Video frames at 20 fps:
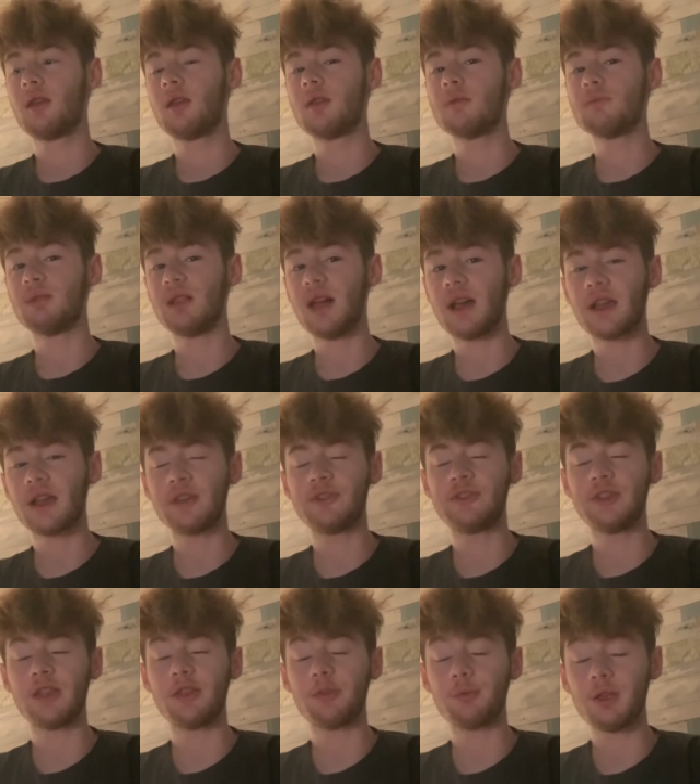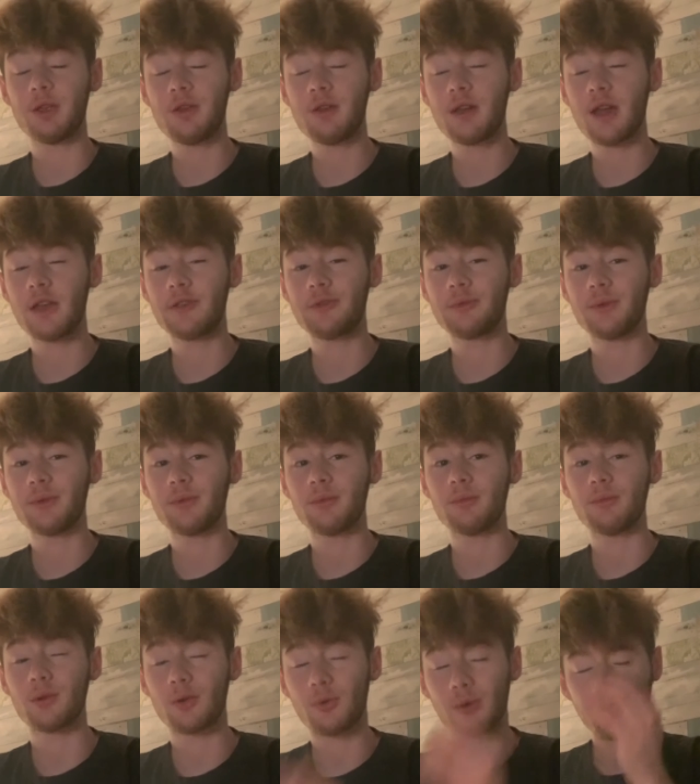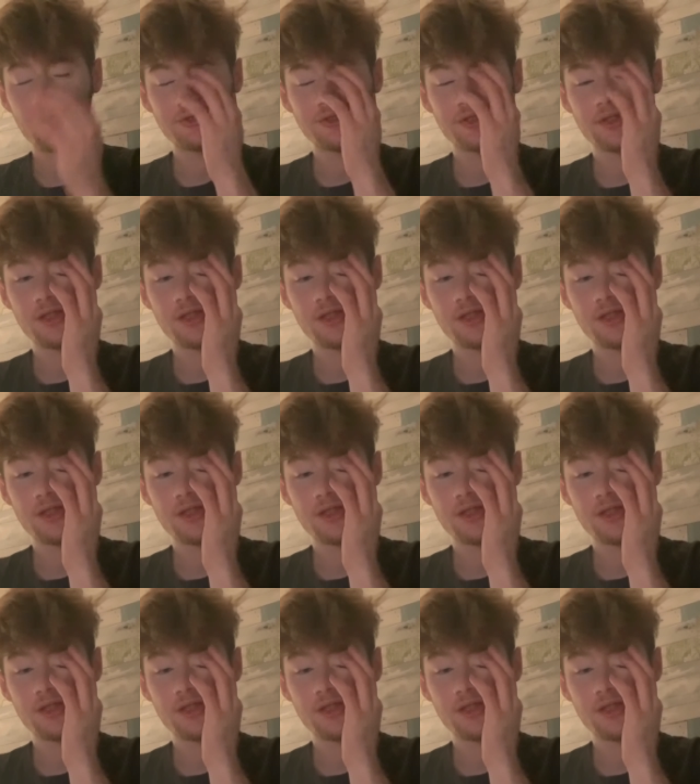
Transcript: But like I said, three of you guys re requested